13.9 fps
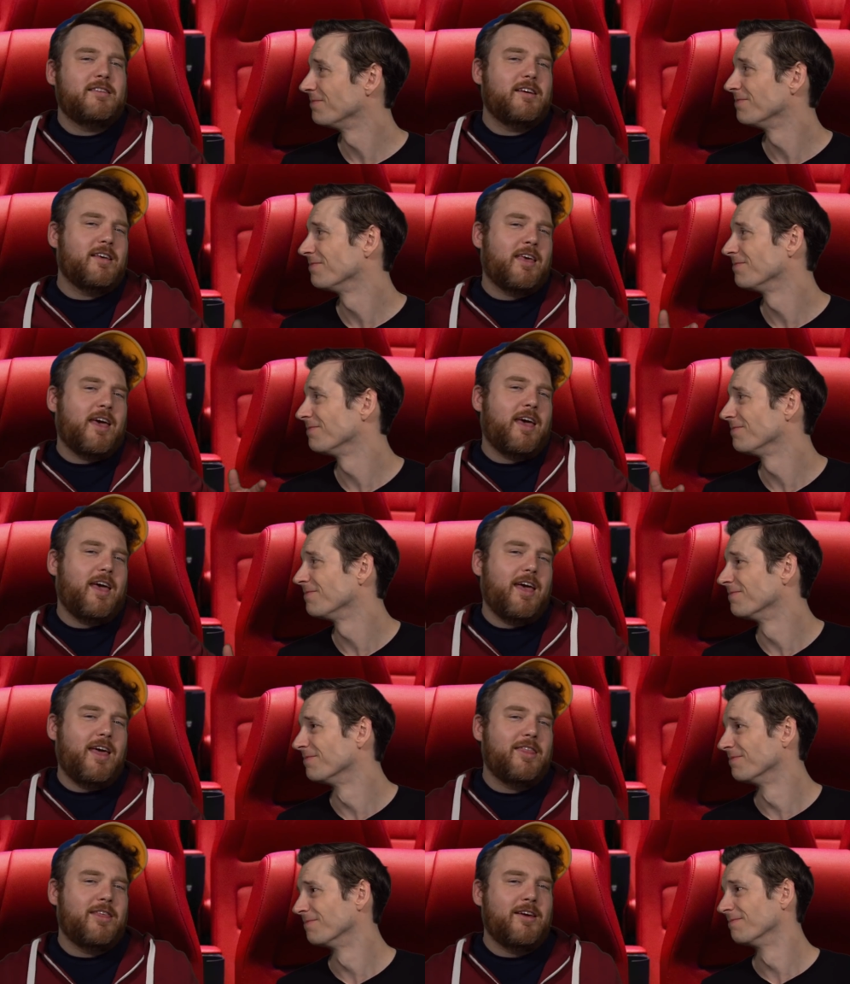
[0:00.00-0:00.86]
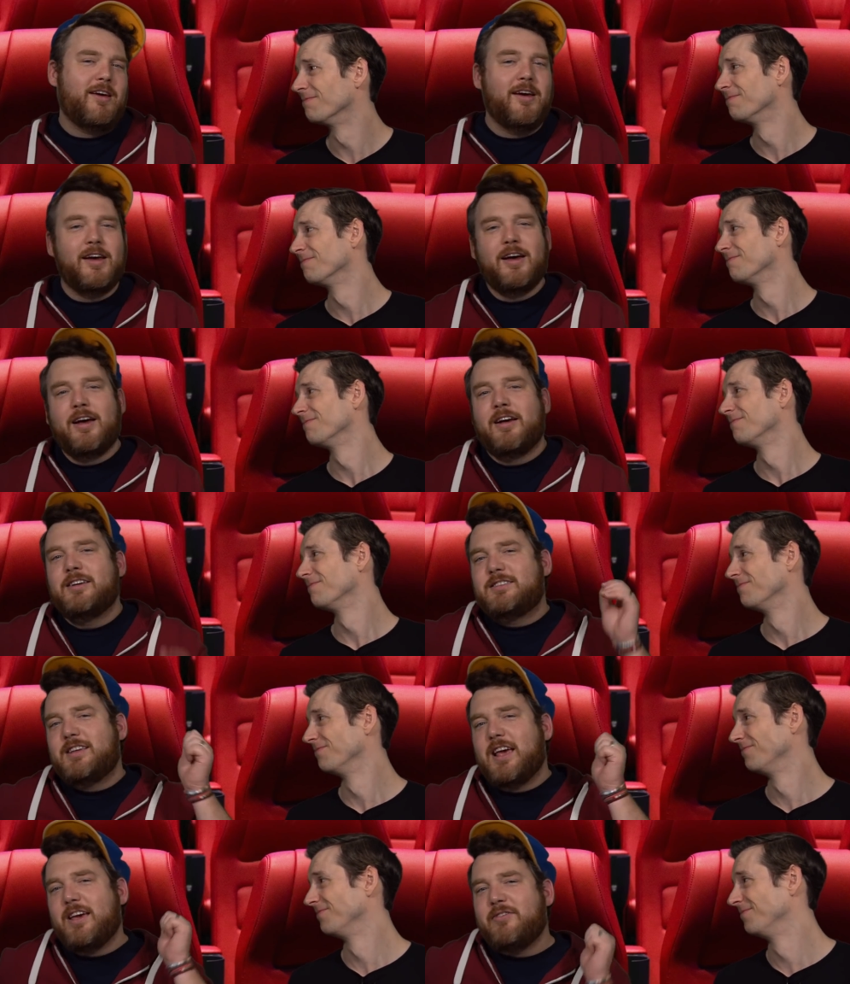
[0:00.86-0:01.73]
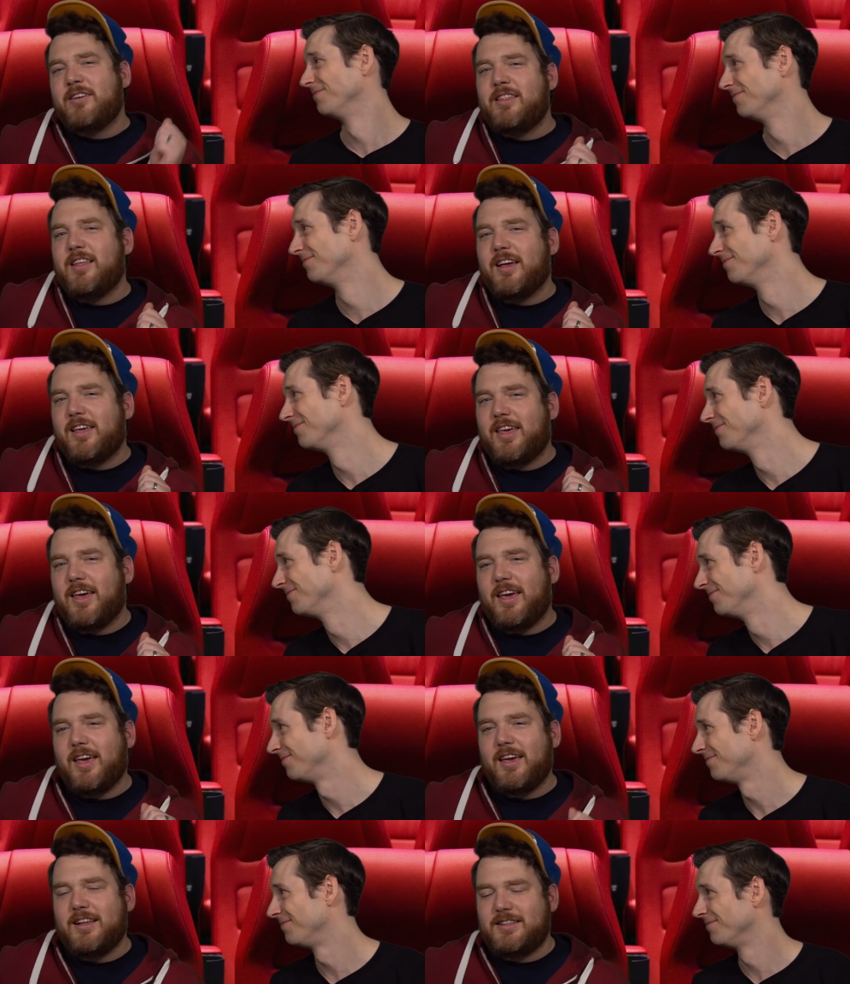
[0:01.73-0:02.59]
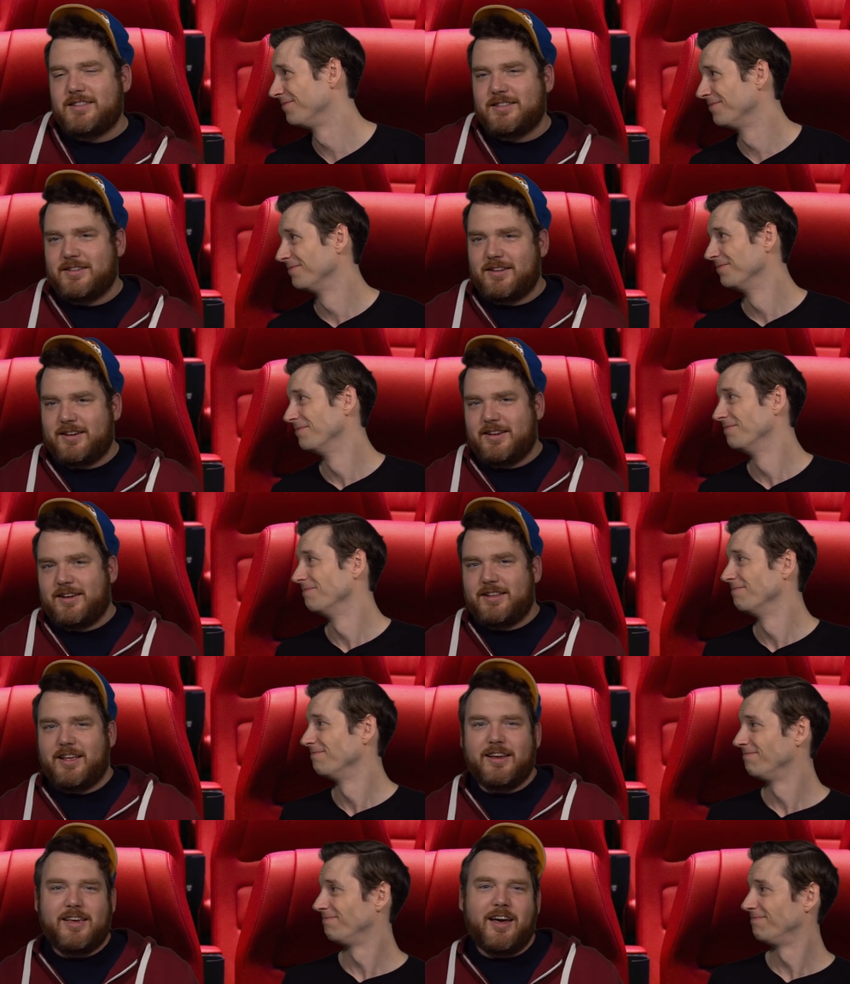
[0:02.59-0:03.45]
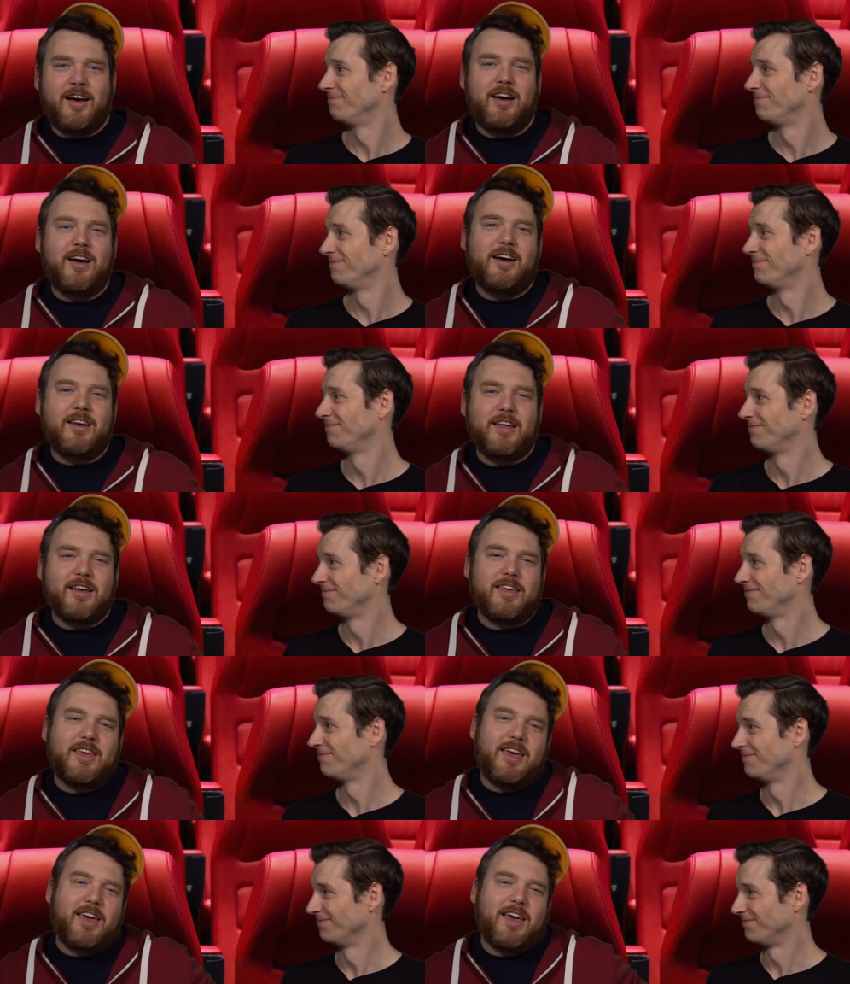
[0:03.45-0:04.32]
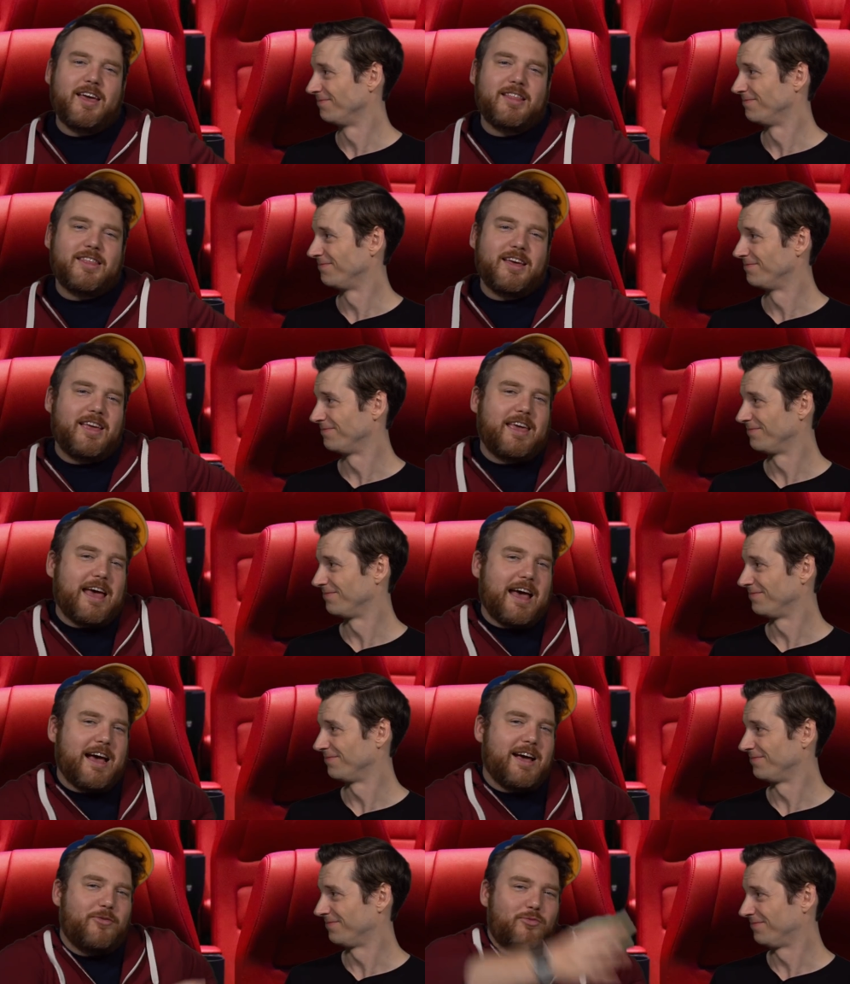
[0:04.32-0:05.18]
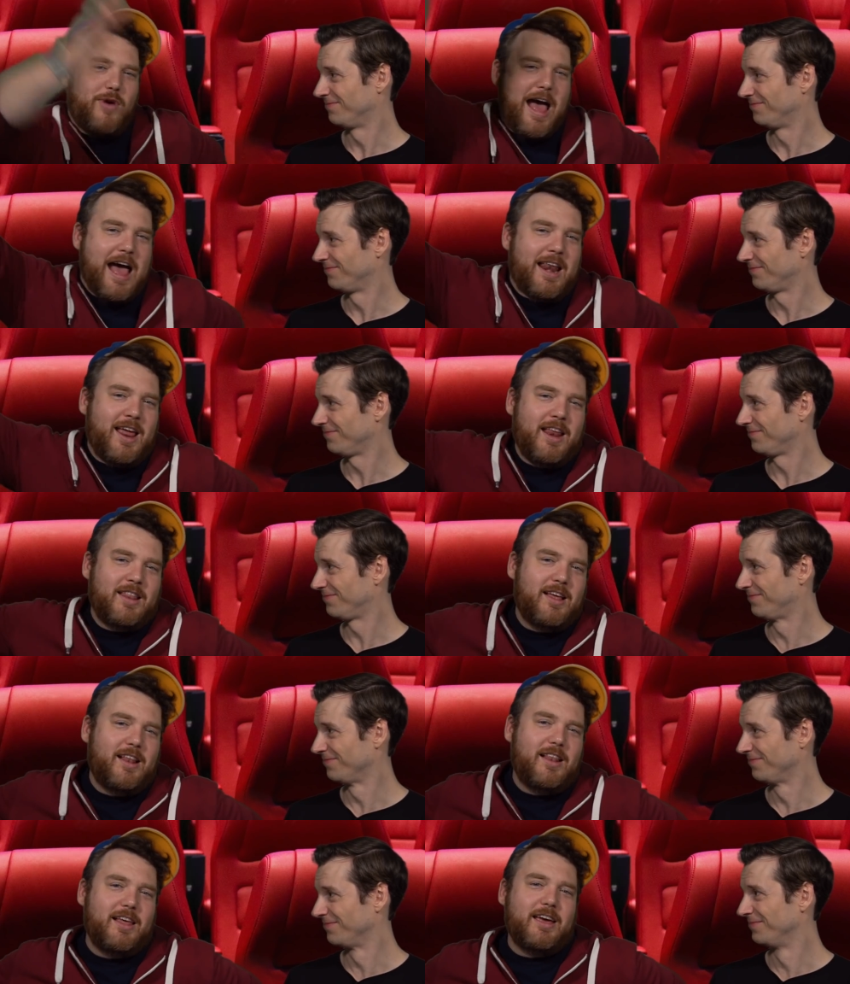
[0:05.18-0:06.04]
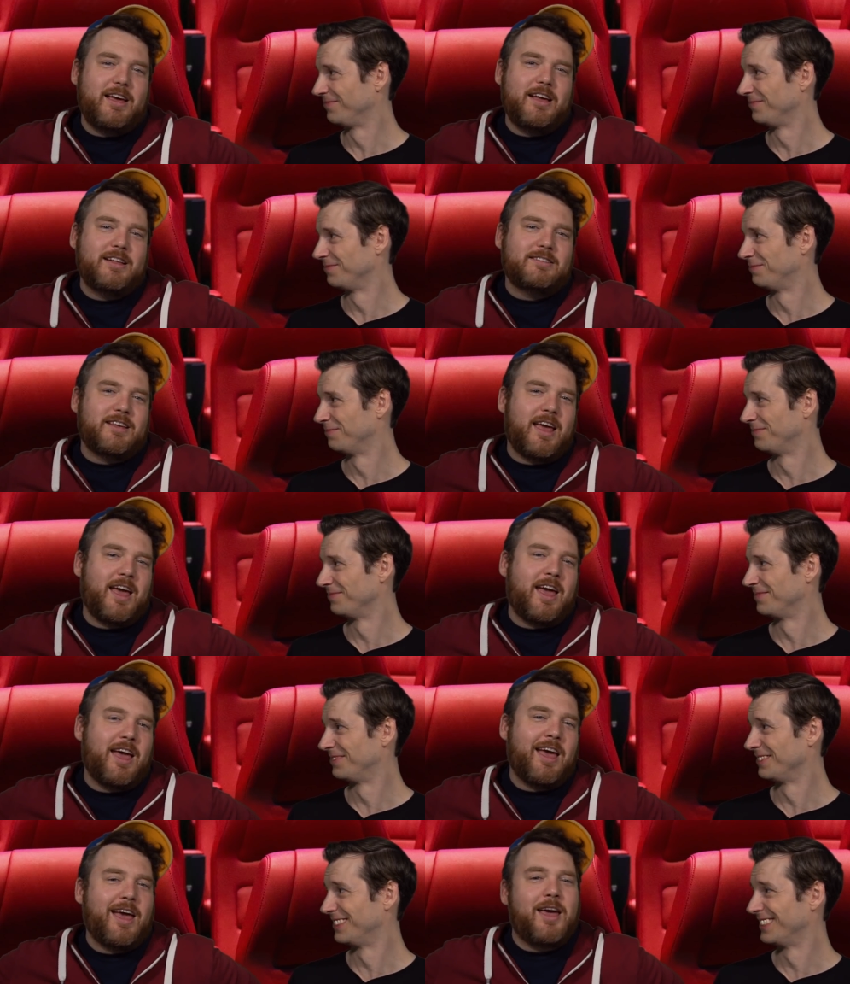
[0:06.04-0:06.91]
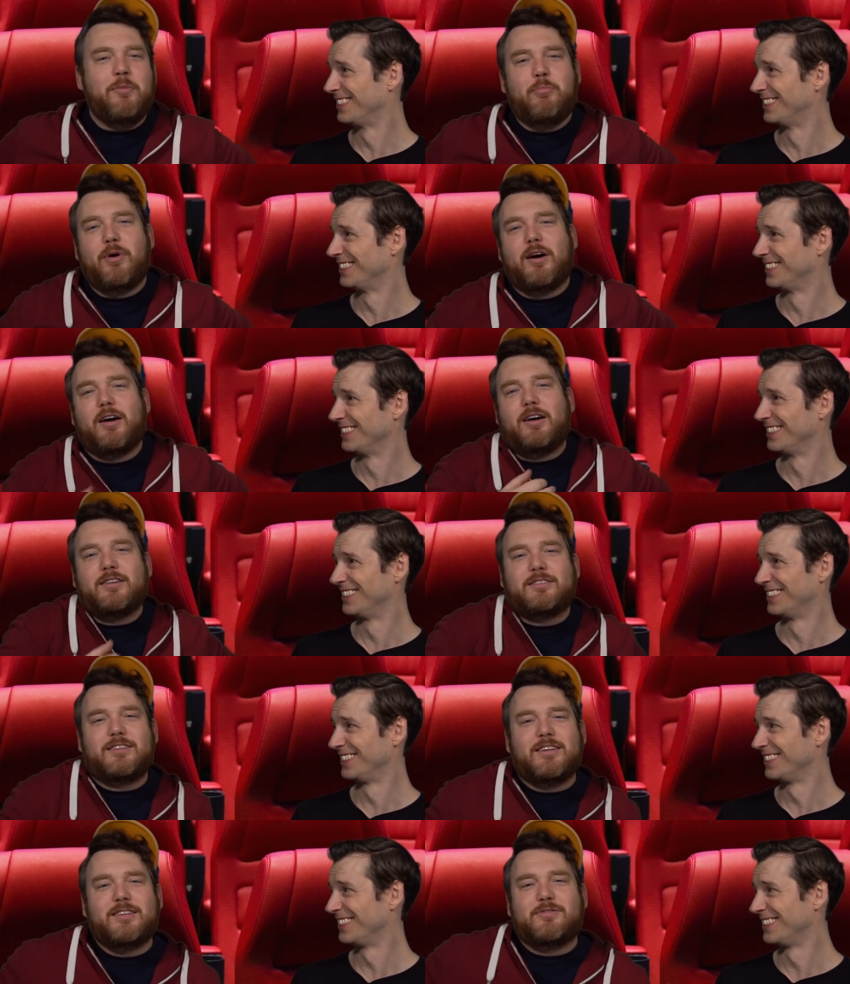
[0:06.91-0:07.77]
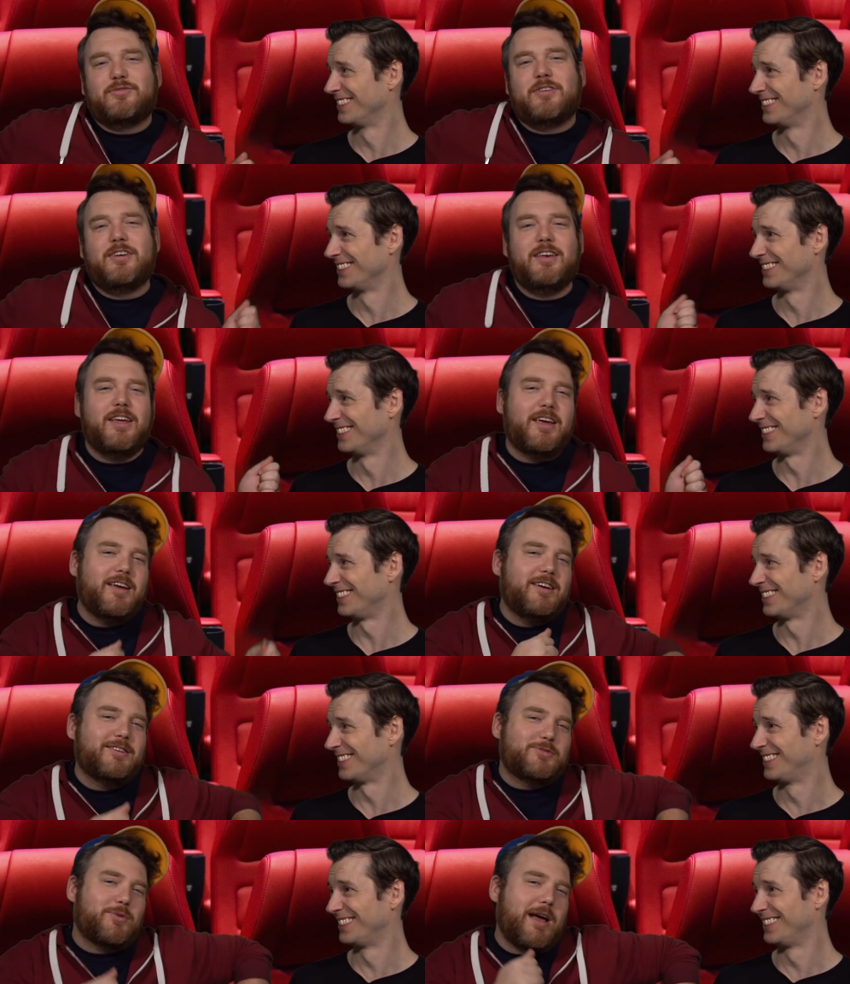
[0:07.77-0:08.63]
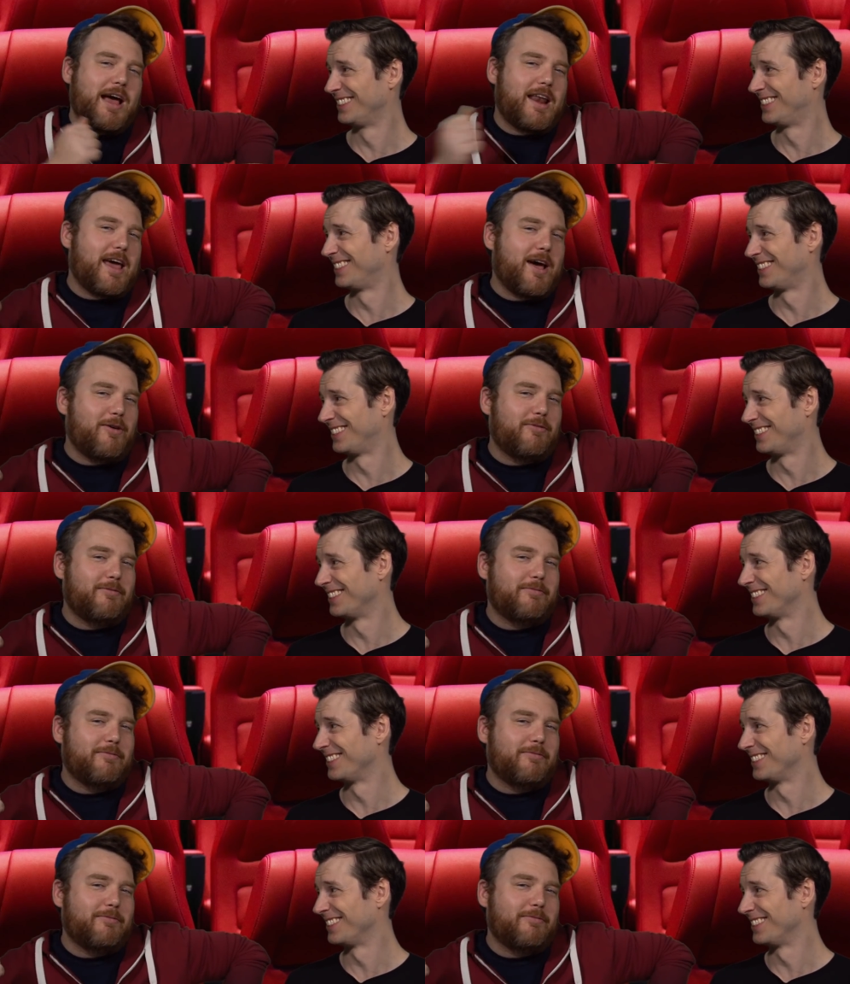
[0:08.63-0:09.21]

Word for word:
Speaker 1: together, saving the kids. They're gonna kick the guy right in the lids and bust his veneers right out.